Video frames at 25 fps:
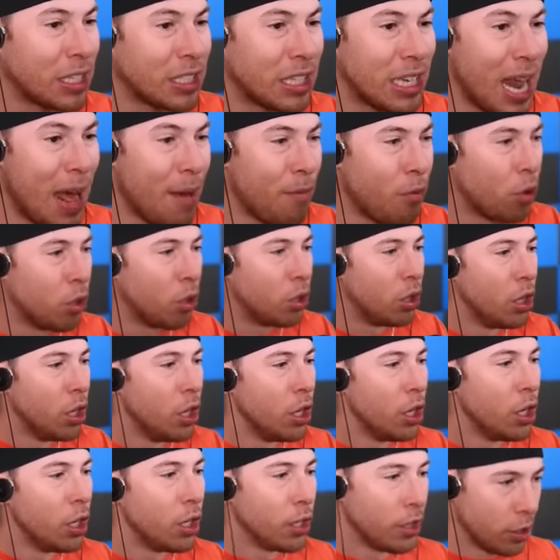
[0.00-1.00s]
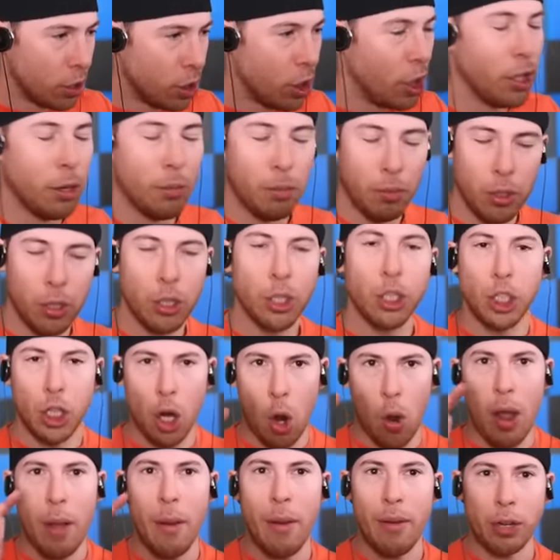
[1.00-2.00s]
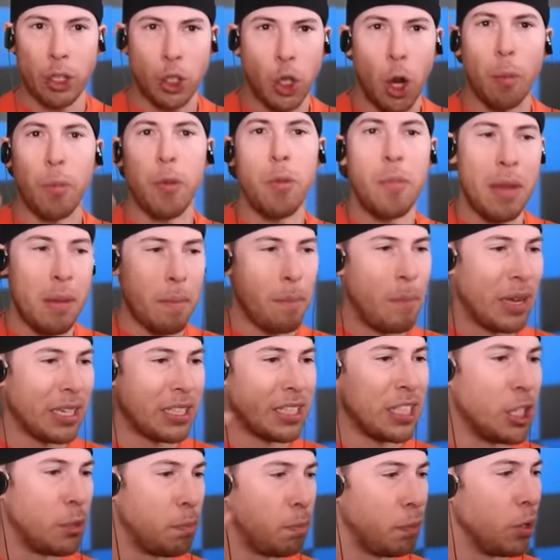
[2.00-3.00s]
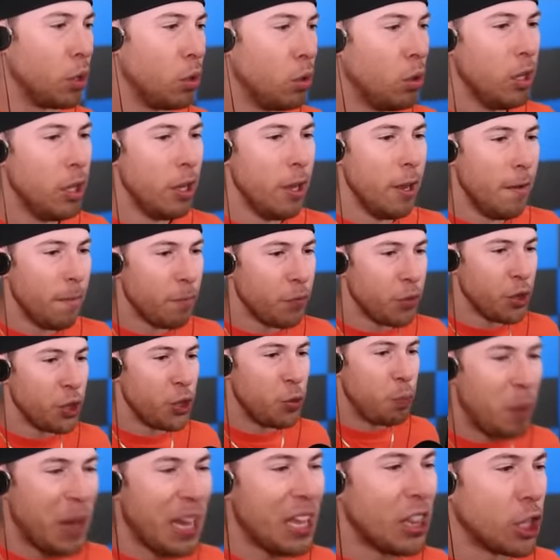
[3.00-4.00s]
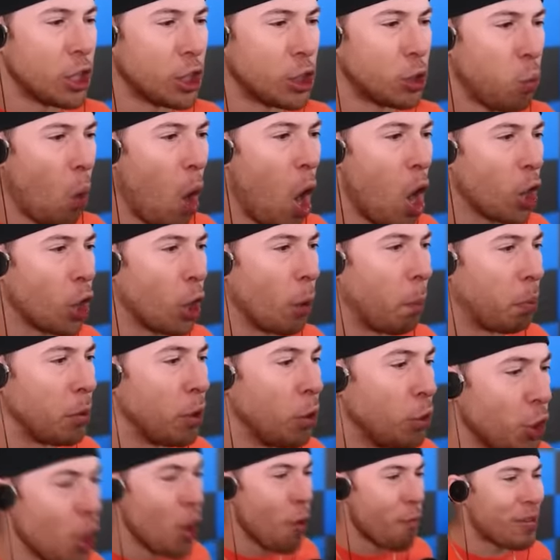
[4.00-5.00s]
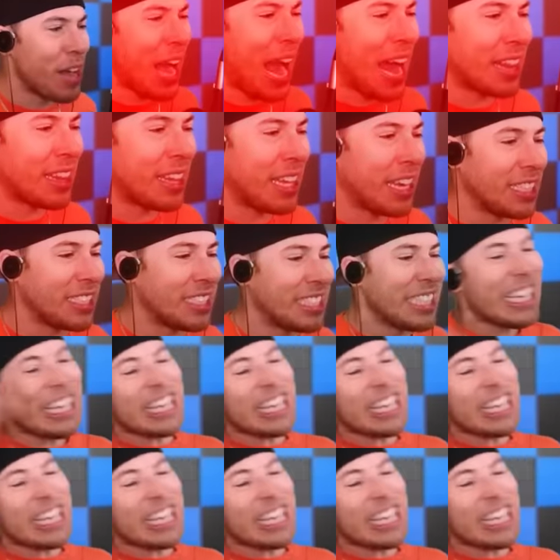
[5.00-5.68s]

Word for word: this level. Good. Show him. Show me mean business, blue. Be the stronger, blue. You have got this.